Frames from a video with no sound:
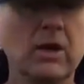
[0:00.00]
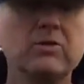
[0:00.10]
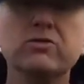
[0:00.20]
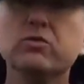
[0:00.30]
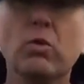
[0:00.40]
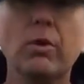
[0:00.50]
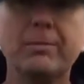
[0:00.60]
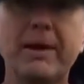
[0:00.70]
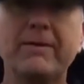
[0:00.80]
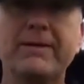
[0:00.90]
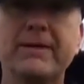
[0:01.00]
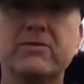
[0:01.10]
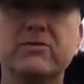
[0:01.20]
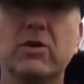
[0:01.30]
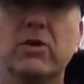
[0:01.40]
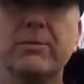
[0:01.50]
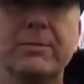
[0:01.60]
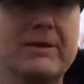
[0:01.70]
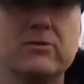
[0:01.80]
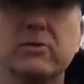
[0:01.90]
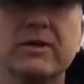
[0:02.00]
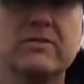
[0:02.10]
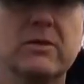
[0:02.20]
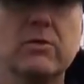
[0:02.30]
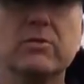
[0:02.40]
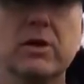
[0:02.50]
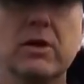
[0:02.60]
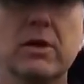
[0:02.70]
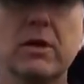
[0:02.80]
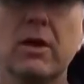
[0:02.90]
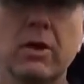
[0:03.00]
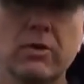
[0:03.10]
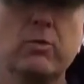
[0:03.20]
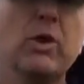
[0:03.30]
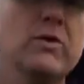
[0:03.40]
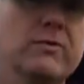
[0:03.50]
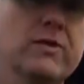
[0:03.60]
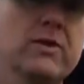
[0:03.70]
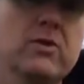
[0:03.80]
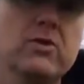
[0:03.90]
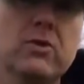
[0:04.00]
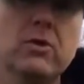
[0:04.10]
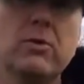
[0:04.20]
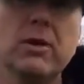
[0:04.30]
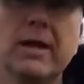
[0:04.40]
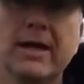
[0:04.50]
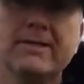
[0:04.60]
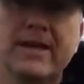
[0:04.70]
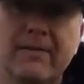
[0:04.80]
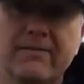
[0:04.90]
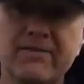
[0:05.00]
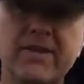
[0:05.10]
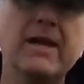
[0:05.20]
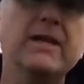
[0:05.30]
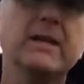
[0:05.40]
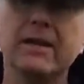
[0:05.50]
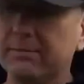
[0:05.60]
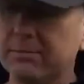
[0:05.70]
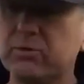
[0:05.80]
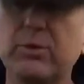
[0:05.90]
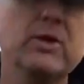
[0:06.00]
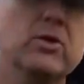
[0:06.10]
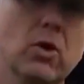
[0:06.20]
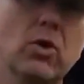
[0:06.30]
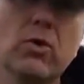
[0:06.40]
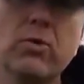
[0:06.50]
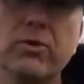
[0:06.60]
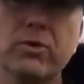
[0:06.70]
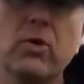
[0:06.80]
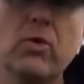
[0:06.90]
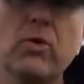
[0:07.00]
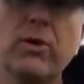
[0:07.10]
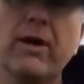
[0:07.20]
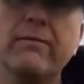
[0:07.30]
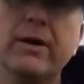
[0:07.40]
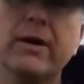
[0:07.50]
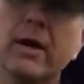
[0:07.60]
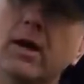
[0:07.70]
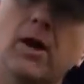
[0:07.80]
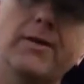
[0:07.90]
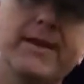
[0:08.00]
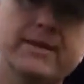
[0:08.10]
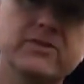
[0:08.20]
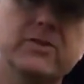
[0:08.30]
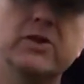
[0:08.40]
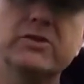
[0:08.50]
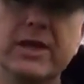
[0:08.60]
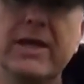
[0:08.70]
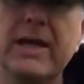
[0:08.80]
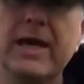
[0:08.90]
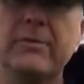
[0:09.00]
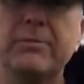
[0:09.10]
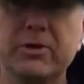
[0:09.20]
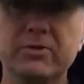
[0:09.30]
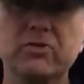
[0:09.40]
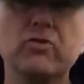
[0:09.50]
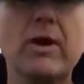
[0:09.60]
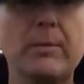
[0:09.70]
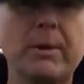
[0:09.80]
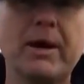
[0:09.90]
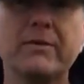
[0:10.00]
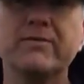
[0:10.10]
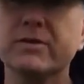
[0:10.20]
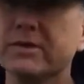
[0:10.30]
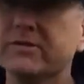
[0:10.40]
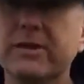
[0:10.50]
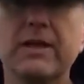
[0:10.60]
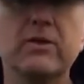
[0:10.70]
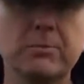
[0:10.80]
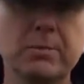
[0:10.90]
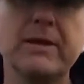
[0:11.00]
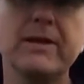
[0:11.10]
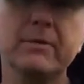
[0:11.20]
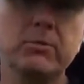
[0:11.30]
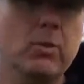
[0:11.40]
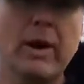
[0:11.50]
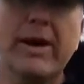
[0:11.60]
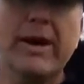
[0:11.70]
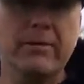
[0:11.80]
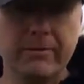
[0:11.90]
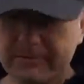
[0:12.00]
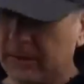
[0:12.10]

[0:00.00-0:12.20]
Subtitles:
and just wipe out the inside, make sure there's no dirt. The worst thing you can do is have sand in between the coil and the coil cover and then search inland, because the ground balance is then completely way out.